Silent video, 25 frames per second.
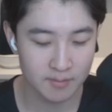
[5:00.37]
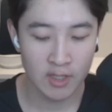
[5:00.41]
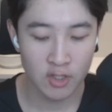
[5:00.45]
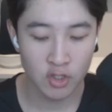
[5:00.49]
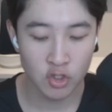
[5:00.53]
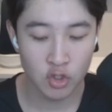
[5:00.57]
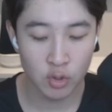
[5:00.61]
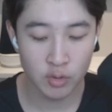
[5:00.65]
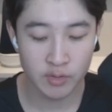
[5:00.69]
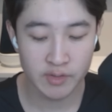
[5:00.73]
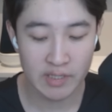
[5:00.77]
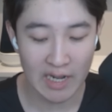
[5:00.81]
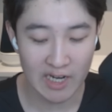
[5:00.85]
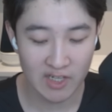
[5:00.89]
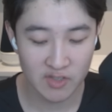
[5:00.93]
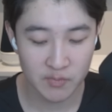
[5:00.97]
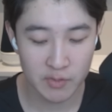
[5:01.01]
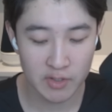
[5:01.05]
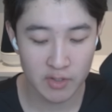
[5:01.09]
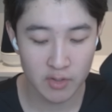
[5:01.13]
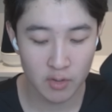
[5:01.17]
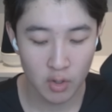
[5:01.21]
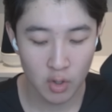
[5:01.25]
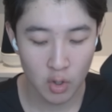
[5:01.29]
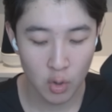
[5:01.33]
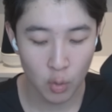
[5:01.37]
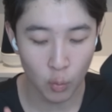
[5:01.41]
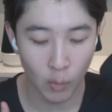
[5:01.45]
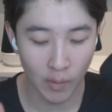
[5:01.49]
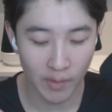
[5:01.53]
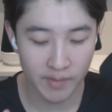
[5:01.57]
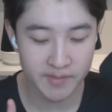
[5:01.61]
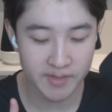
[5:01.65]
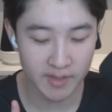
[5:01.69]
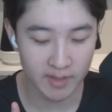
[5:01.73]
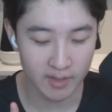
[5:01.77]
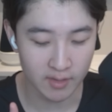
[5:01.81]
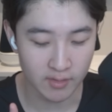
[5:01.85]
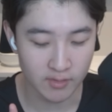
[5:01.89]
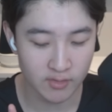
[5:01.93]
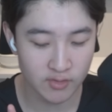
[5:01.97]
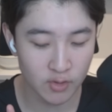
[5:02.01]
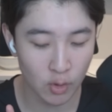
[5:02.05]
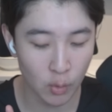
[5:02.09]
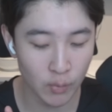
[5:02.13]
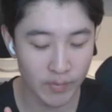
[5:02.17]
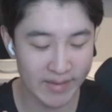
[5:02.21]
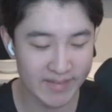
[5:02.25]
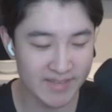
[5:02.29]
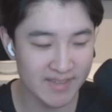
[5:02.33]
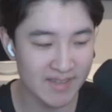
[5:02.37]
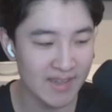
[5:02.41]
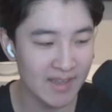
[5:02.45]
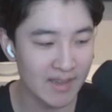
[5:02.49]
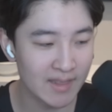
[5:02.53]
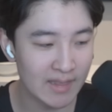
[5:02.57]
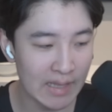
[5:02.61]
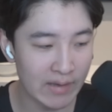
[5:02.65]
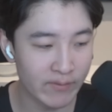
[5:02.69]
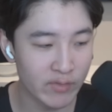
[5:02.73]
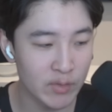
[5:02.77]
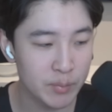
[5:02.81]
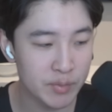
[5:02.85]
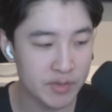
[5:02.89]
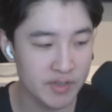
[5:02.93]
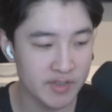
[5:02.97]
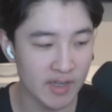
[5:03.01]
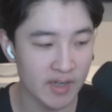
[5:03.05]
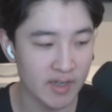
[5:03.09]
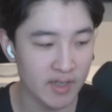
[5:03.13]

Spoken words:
New attack speed, 1 second. So that's an 11%